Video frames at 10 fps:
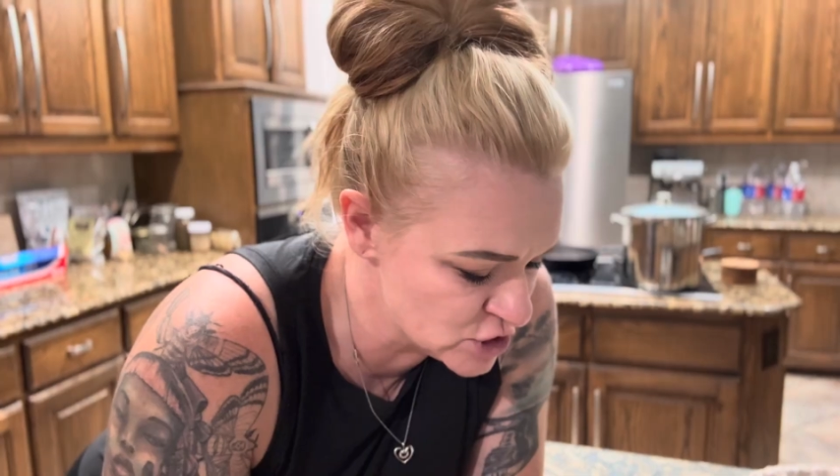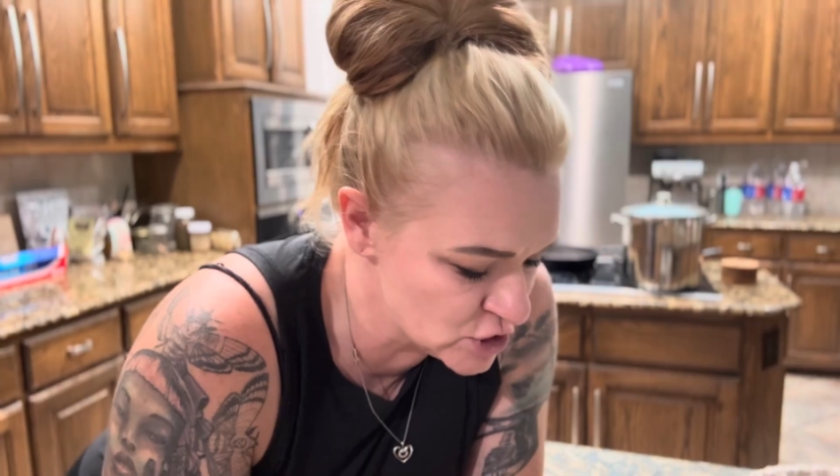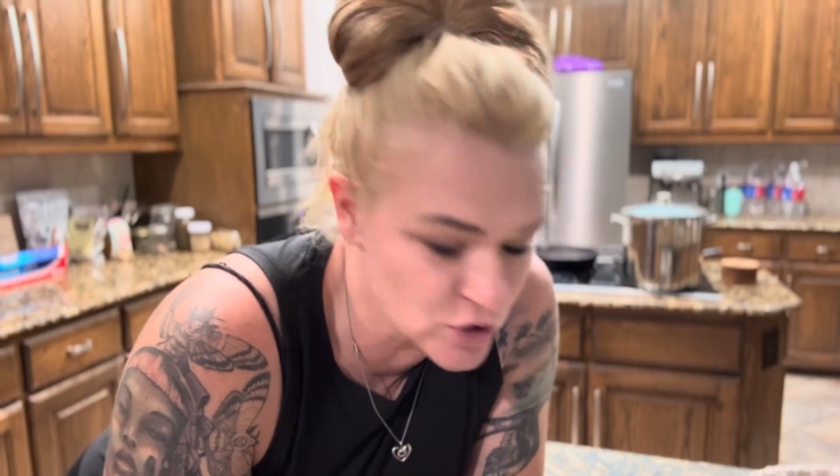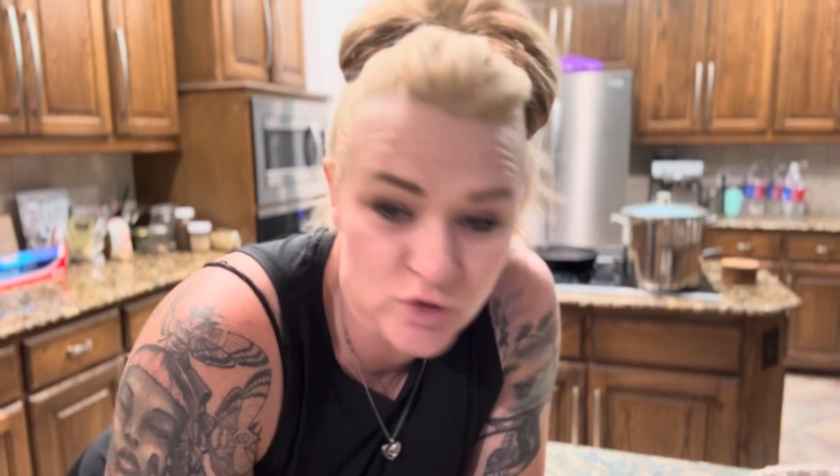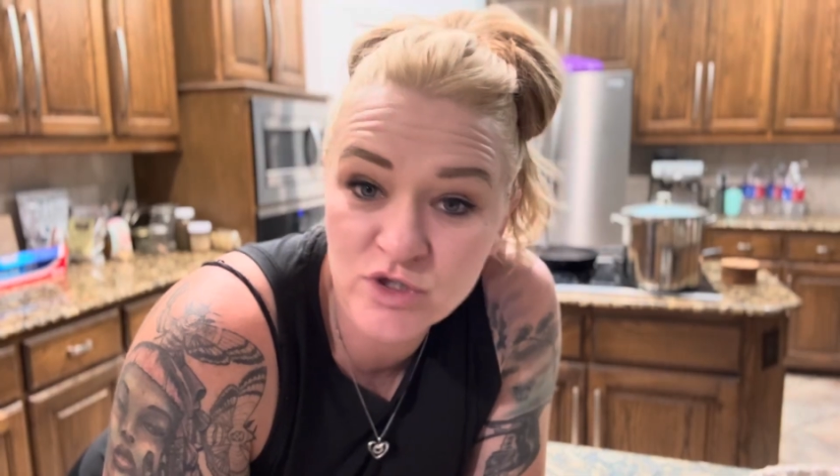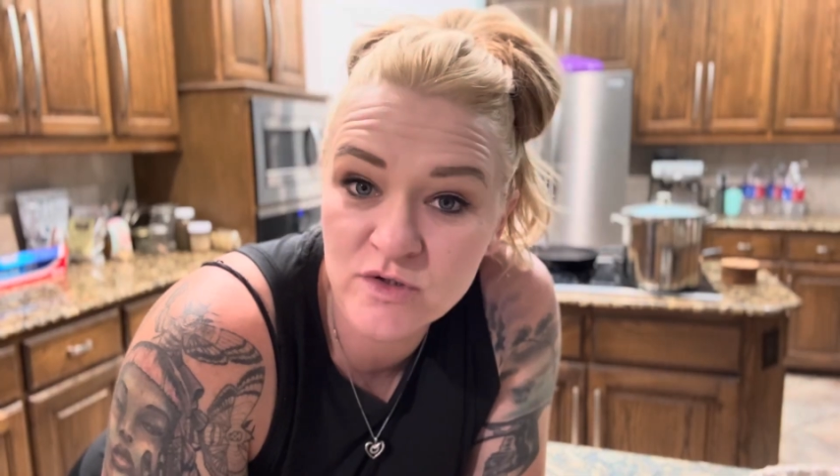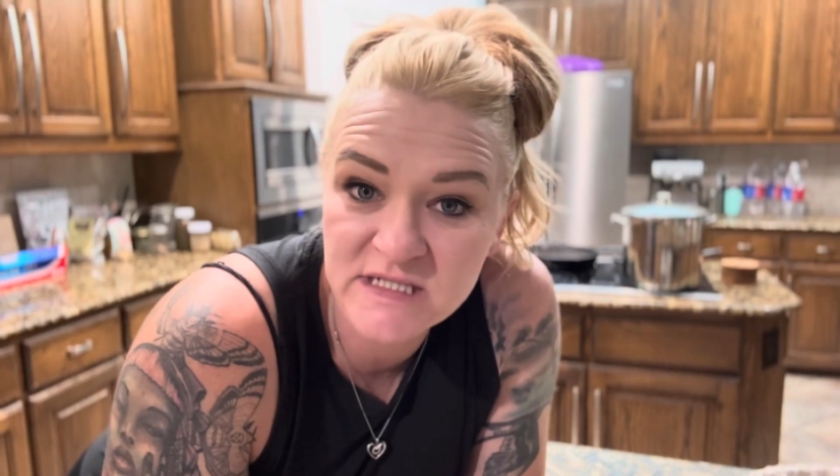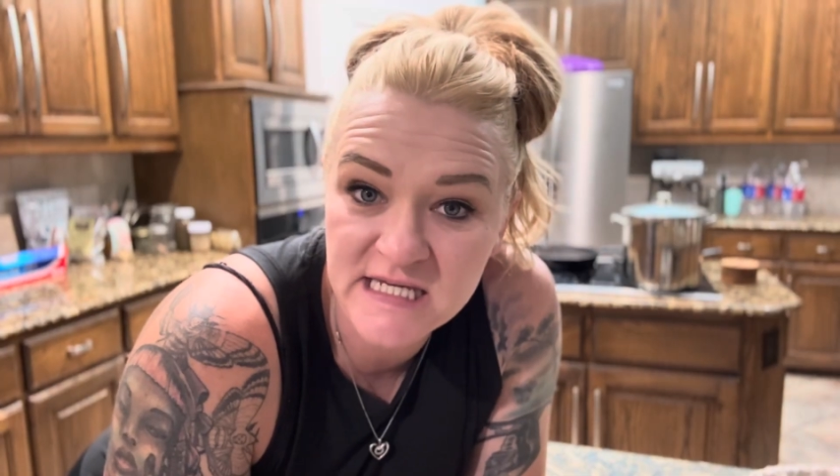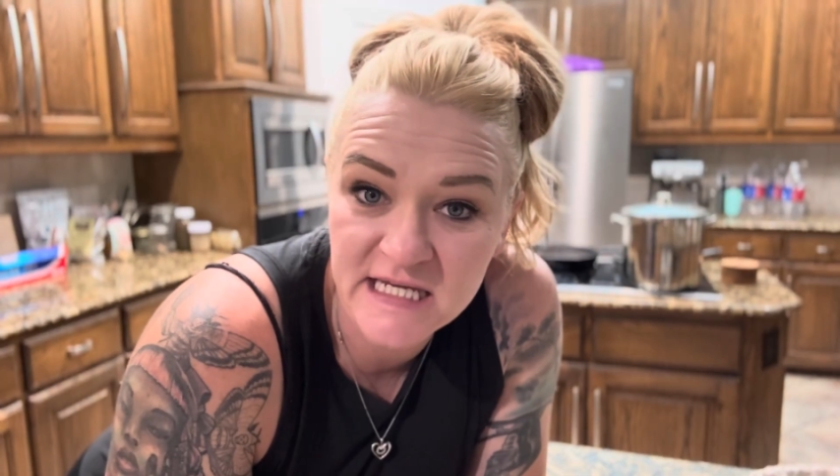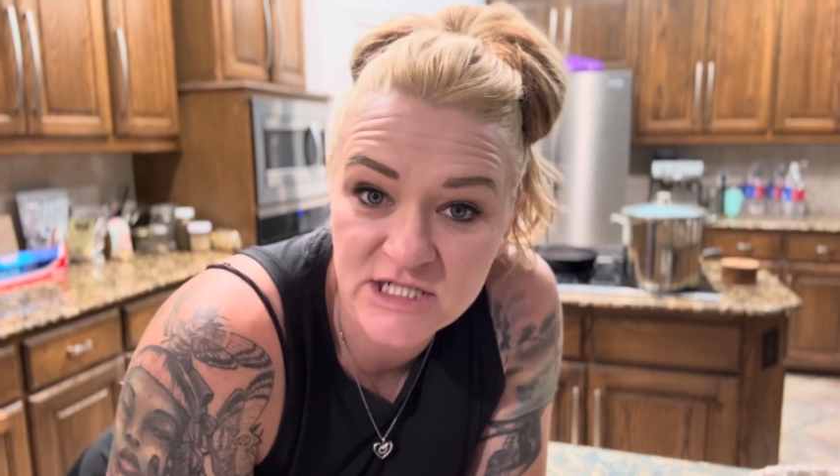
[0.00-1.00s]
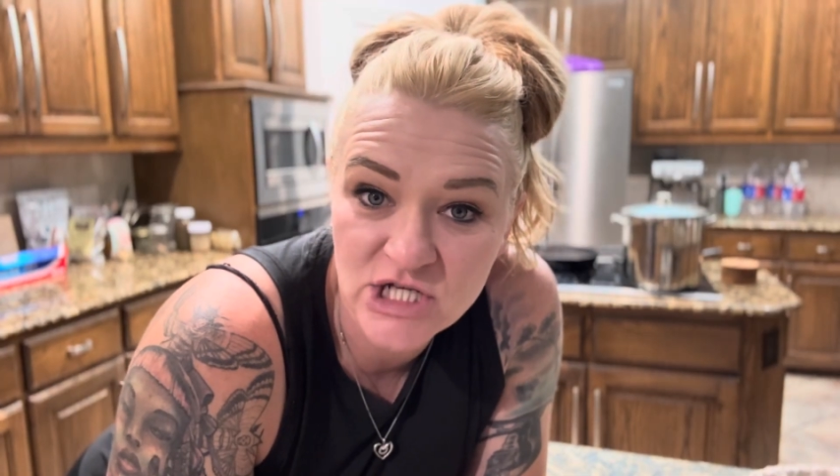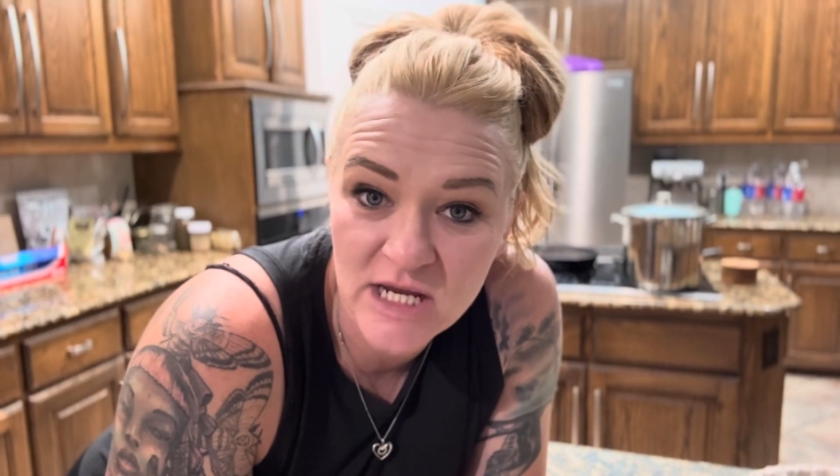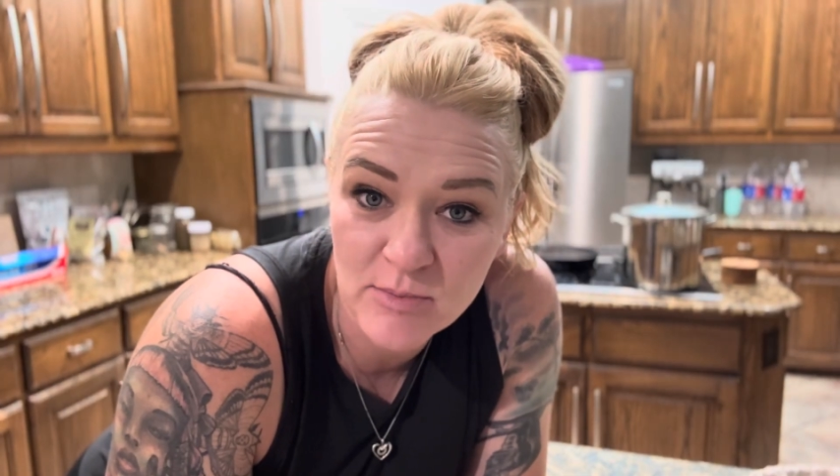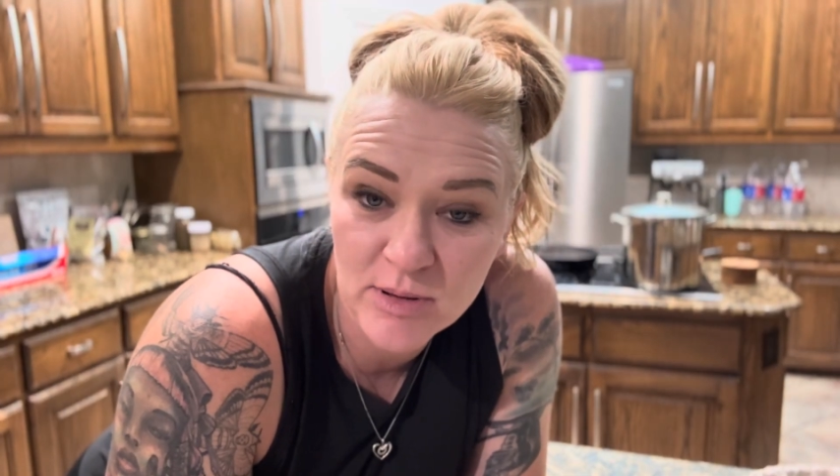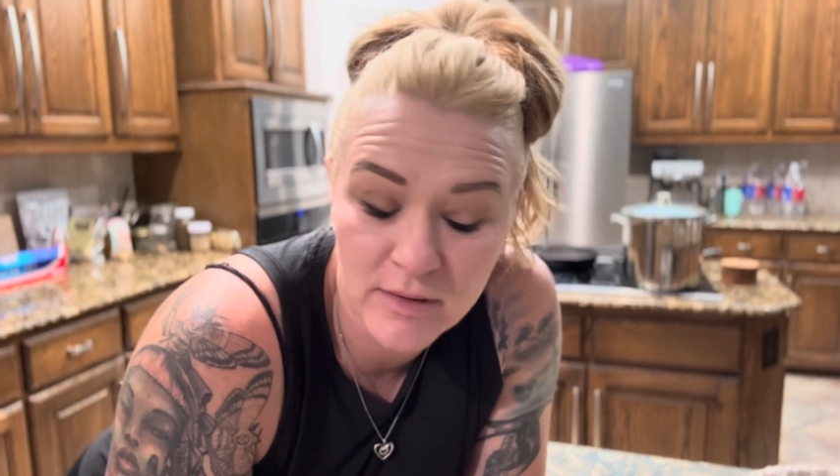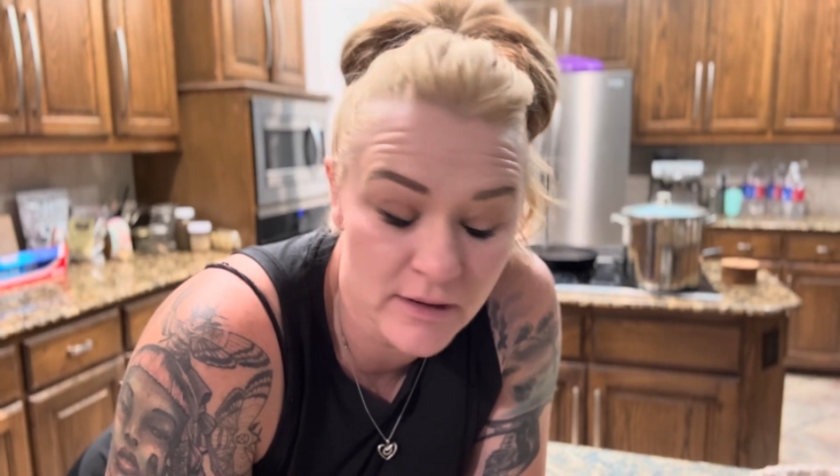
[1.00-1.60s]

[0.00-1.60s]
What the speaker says: to do the second shape,